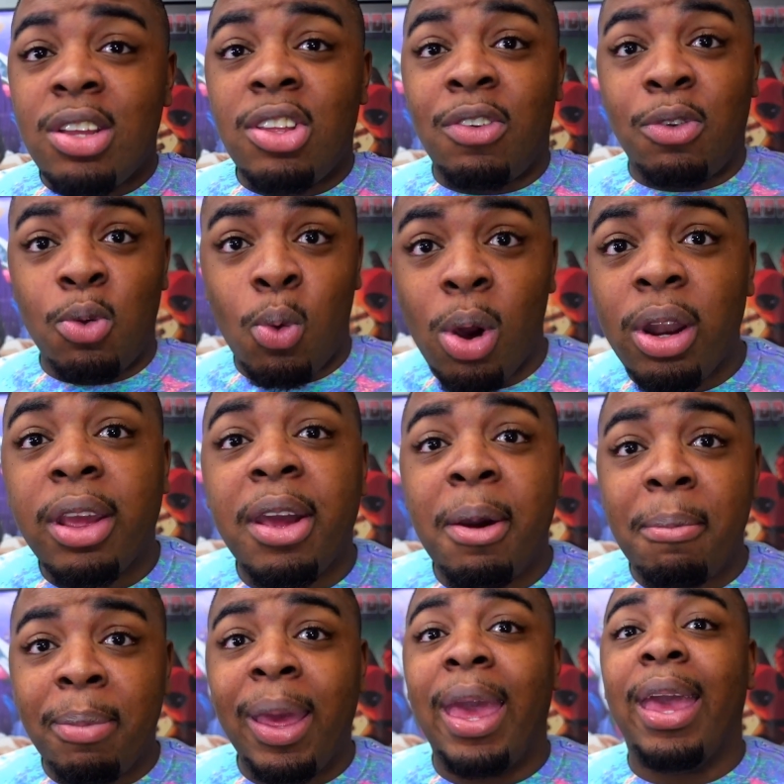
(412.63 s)
If you want to
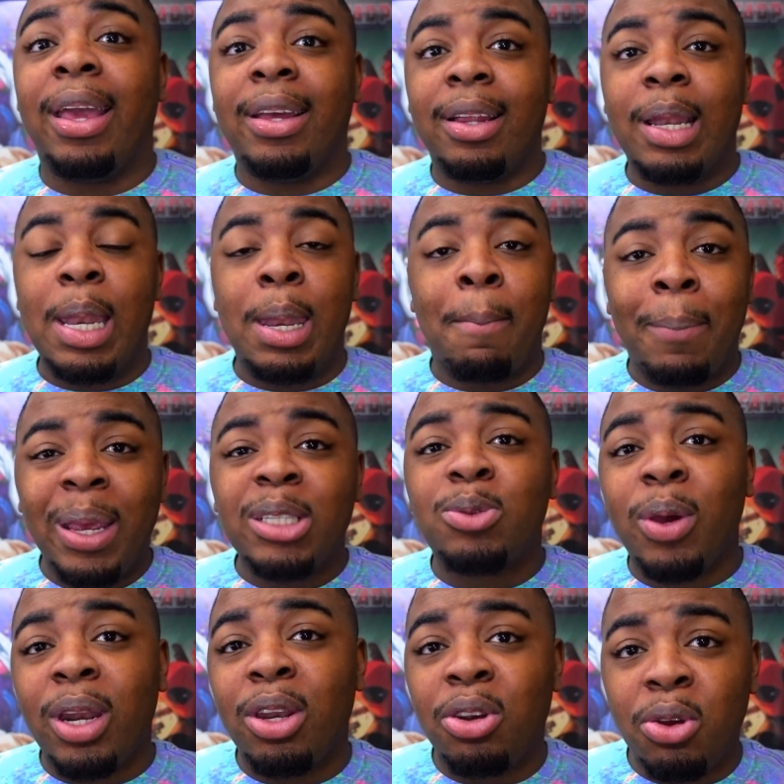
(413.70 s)
come back, the best
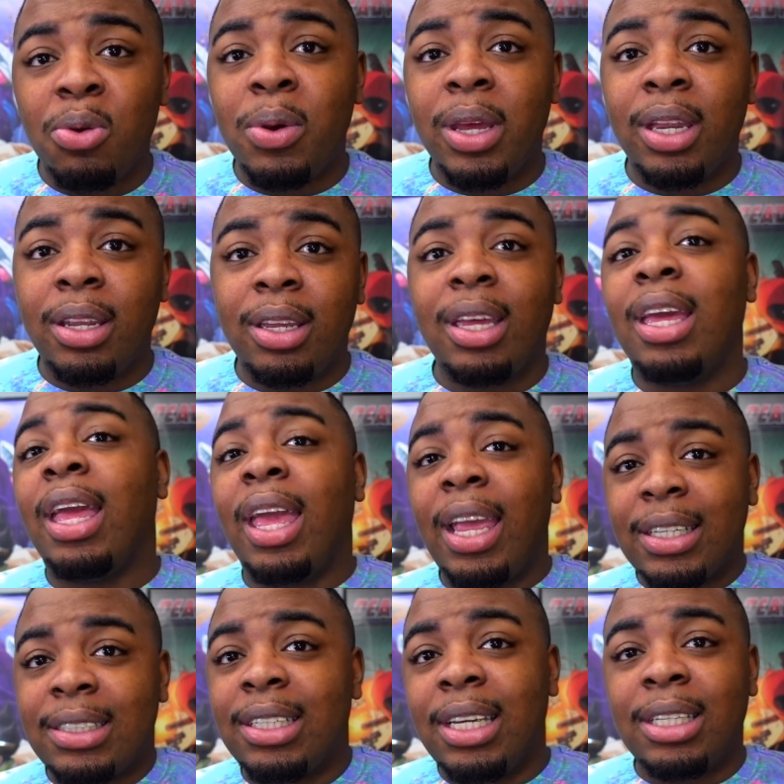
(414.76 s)
way to do it
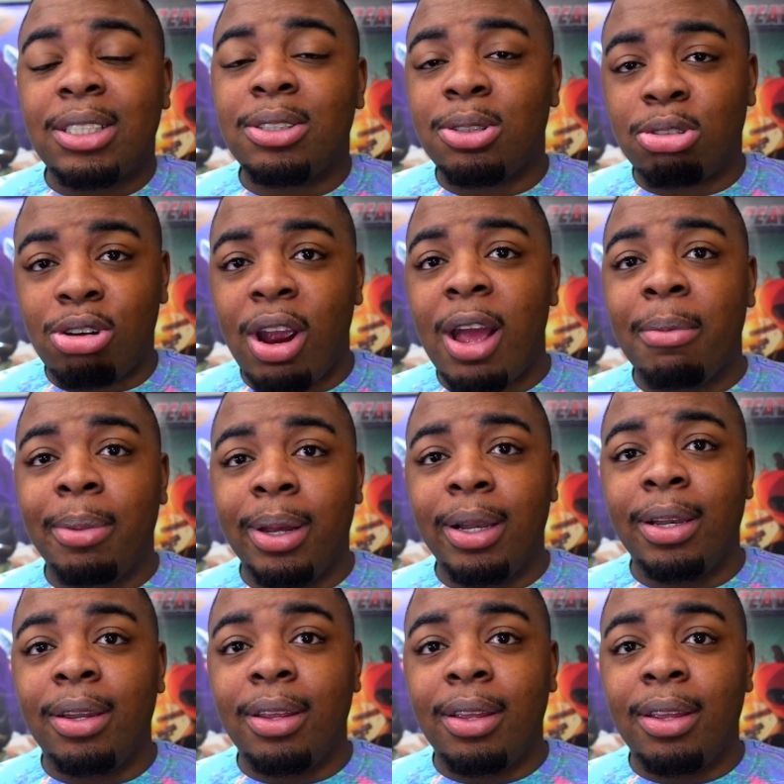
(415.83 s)
is to hit the subscribe button.